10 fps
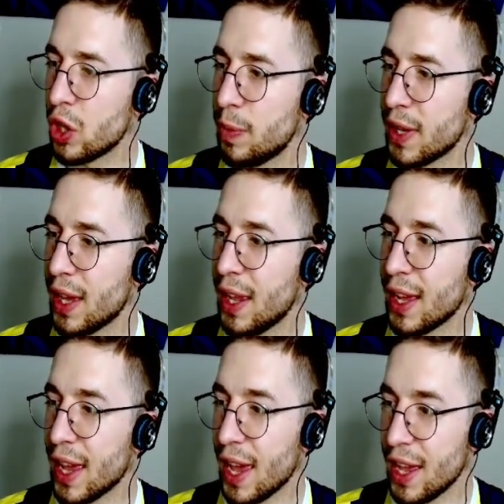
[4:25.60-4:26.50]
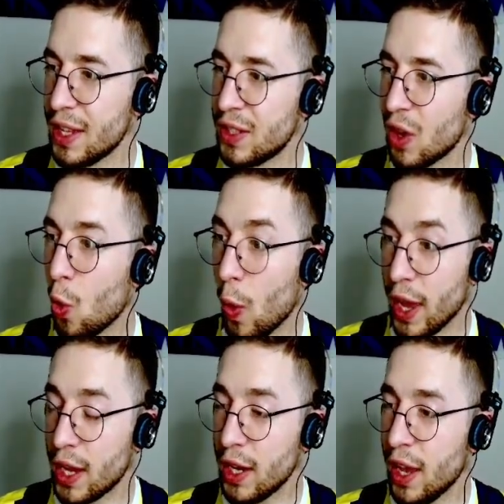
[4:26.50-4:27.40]
to be getting his
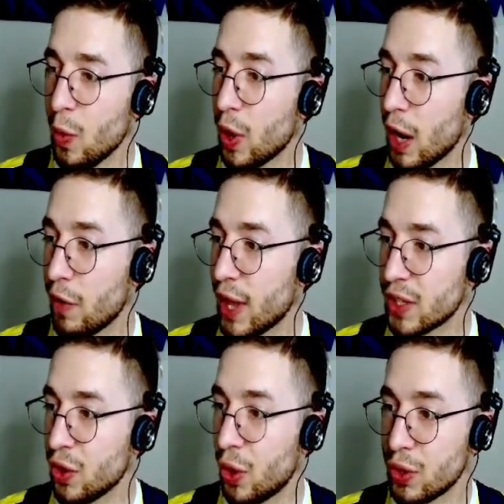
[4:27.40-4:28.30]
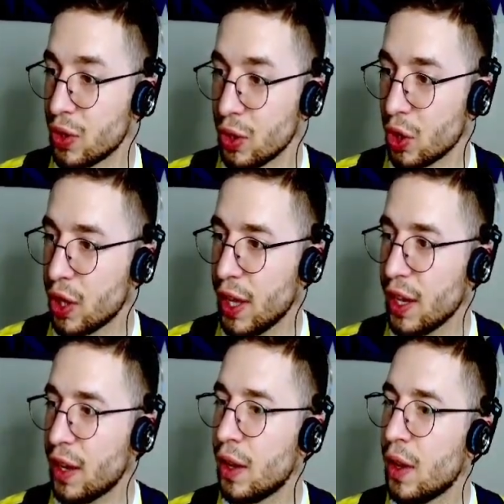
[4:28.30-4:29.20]
awakening, whatever that's going to look
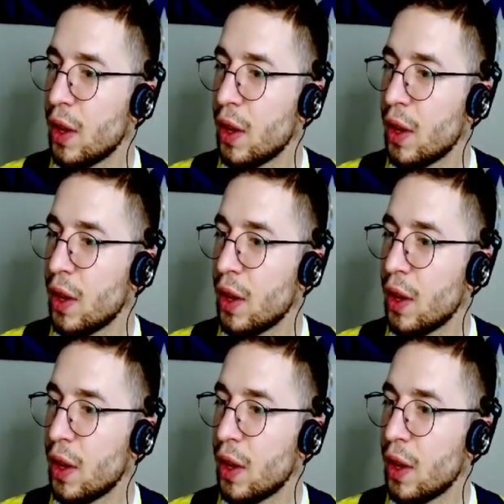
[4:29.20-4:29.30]
like.